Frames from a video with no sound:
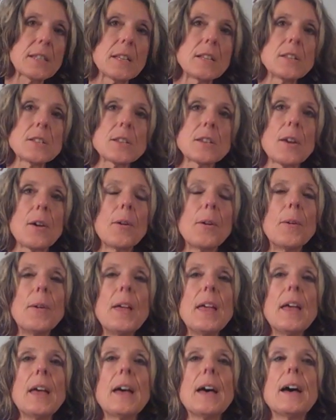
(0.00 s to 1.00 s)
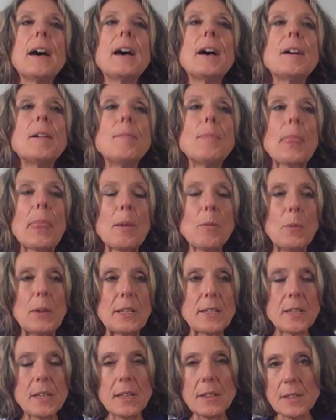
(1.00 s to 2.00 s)
And so um, we
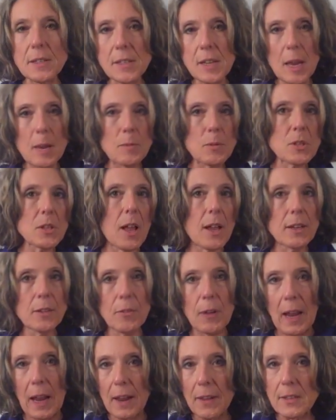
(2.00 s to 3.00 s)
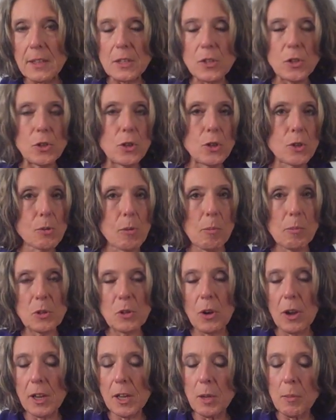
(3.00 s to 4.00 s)
see the same sleight of hand that's used when we're
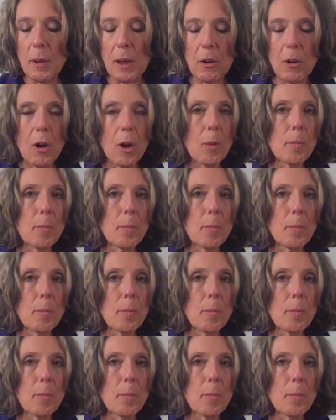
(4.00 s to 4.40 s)
talking about all